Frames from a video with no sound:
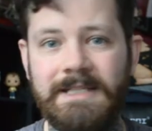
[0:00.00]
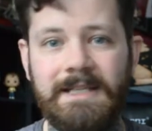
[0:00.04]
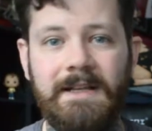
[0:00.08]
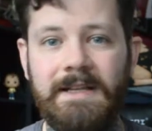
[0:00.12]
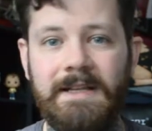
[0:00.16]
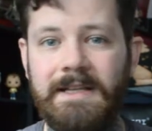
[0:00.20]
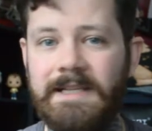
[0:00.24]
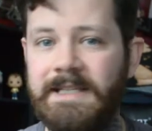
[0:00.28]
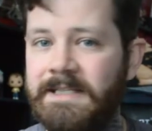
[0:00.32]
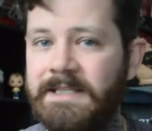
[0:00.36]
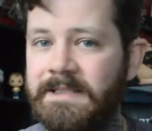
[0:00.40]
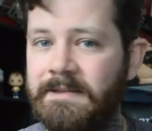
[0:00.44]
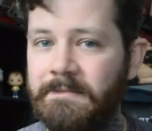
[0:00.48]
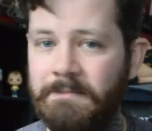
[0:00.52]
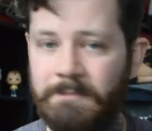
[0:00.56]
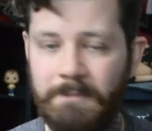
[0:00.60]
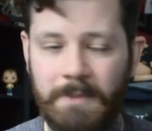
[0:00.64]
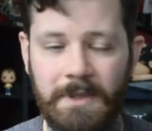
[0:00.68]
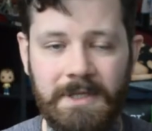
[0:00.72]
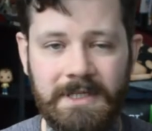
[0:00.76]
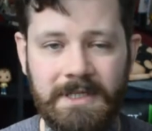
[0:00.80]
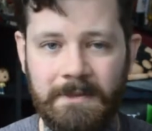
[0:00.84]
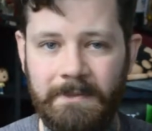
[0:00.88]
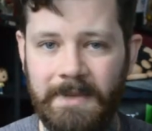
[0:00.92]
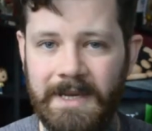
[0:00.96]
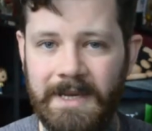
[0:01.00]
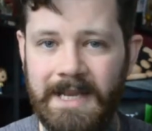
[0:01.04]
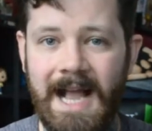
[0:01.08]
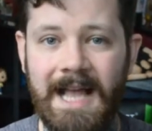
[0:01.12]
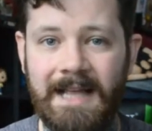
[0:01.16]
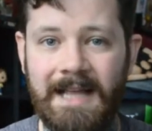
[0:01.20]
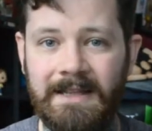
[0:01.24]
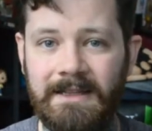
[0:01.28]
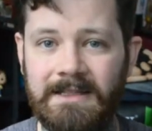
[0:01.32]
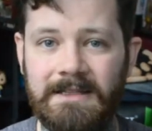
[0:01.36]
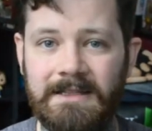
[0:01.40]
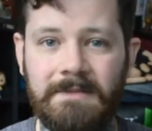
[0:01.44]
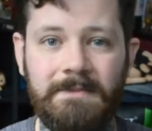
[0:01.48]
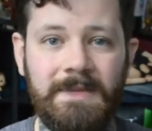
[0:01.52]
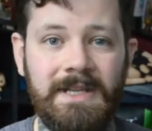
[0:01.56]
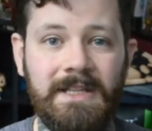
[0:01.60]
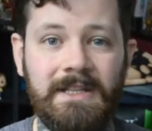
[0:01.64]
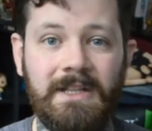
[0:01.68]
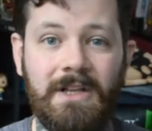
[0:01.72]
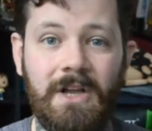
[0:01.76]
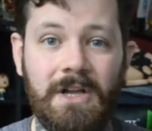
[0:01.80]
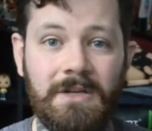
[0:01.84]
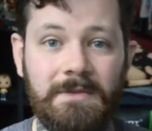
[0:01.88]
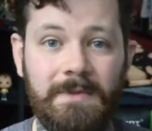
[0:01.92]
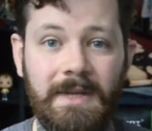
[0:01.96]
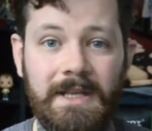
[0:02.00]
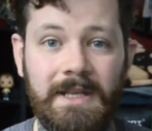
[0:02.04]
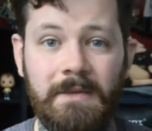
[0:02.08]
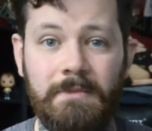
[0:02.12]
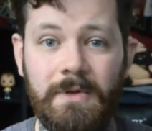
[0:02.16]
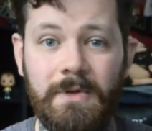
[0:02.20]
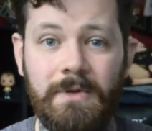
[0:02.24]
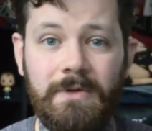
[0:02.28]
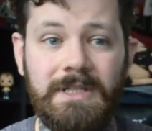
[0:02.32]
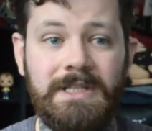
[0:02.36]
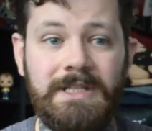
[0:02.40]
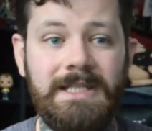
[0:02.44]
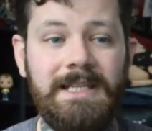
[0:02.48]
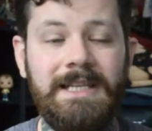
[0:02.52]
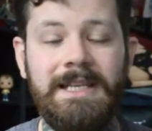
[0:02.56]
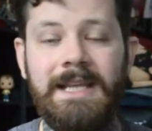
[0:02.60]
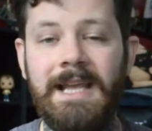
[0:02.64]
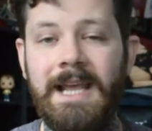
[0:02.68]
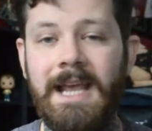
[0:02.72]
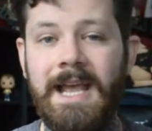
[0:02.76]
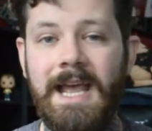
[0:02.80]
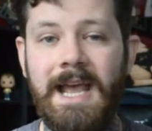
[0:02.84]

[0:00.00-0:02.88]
Uh, he's a he's a big idol to me in the cosplay community.